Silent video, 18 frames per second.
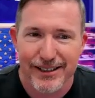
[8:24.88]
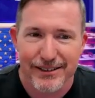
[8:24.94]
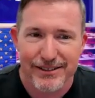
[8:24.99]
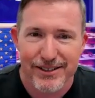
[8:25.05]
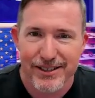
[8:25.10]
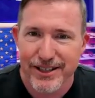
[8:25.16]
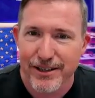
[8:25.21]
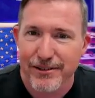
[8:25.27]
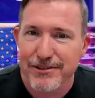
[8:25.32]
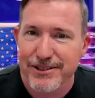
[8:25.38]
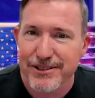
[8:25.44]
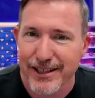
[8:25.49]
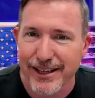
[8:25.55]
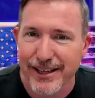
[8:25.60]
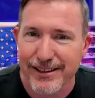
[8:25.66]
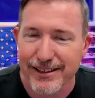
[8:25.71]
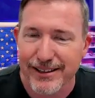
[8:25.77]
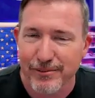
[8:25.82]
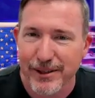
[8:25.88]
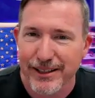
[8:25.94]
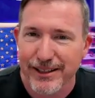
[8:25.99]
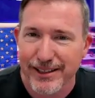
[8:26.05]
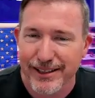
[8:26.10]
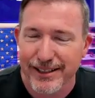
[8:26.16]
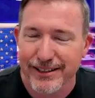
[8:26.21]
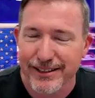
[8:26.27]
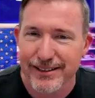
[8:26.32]
skill set that we
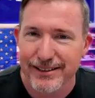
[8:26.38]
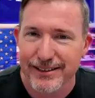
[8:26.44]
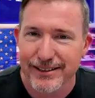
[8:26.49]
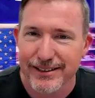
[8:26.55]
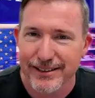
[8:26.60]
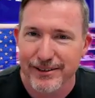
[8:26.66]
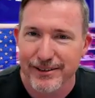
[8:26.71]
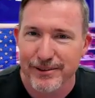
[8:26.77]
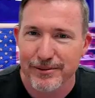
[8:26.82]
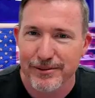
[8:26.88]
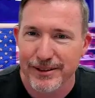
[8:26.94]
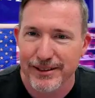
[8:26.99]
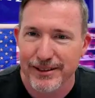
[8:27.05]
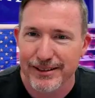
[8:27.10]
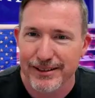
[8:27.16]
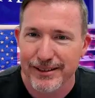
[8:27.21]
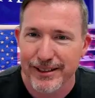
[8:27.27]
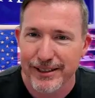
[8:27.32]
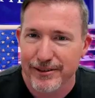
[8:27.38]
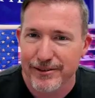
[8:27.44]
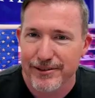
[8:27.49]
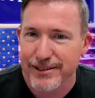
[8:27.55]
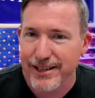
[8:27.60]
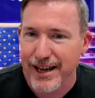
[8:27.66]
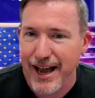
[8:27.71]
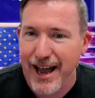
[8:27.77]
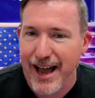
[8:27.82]
need, leaders
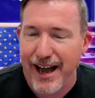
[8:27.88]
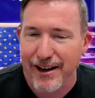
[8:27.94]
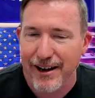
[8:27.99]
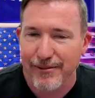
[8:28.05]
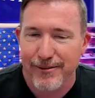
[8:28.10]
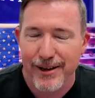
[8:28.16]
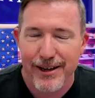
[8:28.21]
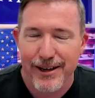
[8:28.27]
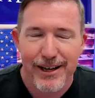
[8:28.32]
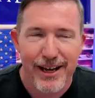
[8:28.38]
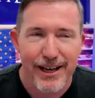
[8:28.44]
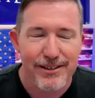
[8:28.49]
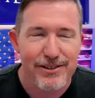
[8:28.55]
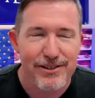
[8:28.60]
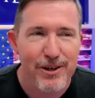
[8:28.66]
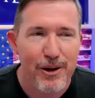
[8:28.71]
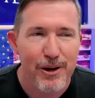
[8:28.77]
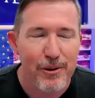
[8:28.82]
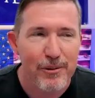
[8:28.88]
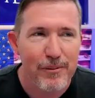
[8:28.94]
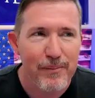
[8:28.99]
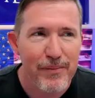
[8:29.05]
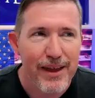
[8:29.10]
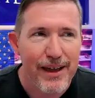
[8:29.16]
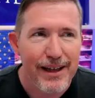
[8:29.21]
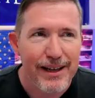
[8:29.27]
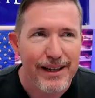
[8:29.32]
to have. And so,
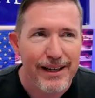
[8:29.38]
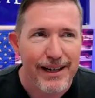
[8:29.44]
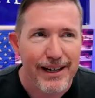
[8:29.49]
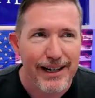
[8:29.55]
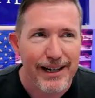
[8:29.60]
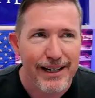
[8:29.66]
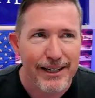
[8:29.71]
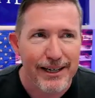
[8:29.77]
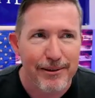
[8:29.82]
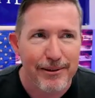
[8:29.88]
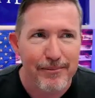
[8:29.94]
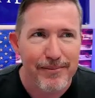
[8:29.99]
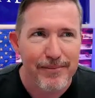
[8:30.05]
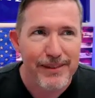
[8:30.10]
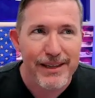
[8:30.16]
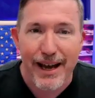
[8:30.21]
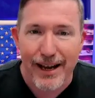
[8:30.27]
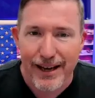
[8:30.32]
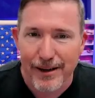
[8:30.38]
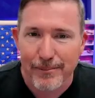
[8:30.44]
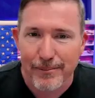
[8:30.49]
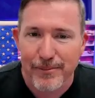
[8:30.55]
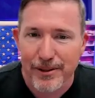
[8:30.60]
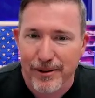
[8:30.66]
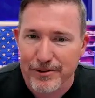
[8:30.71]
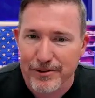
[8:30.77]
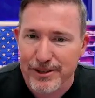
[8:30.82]
I
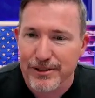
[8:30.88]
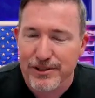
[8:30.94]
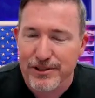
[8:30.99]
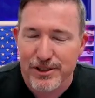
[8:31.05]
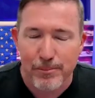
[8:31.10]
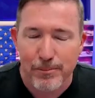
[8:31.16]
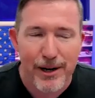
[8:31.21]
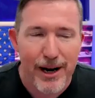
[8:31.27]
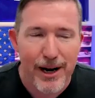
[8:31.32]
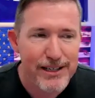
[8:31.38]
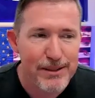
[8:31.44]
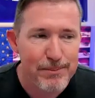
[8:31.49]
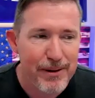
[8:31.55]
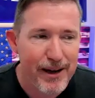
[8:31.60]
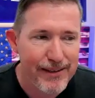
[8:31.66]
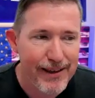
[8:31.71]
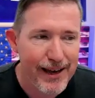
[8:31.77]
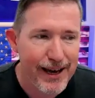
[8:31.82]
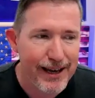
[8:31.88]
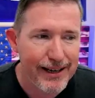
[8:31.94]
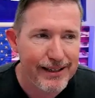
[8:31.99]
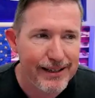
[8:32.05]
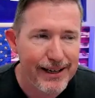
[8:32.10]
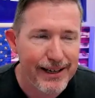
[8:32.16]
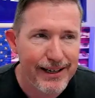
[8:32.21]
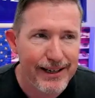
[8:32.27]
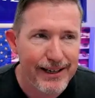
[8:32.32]
was a little surprised by that.
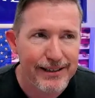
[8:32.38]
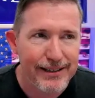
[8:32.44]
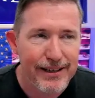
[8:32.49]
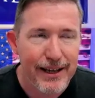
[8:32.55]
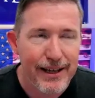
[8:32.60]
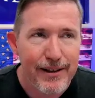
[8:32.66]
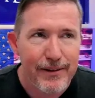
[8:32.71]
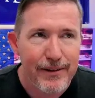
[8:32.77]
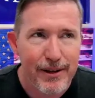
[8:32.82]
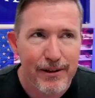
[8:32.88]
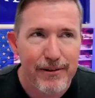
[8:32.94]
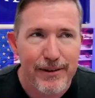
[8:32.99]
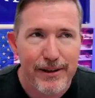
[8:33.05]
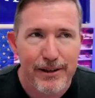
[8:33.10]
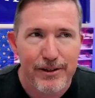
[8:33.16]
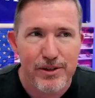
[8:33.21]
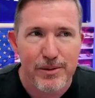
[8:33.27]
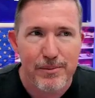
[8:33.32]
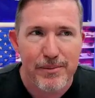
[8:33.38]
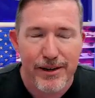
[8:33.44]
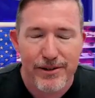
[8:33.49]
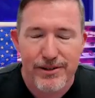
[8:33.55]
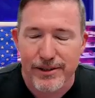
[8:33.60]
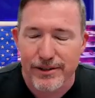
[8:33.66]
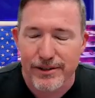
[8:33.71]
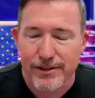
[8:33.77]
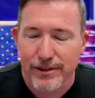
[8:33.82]
And the other thing is, you
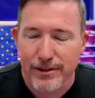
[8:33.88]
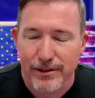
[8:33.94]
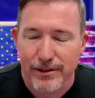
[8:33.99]
mentioned,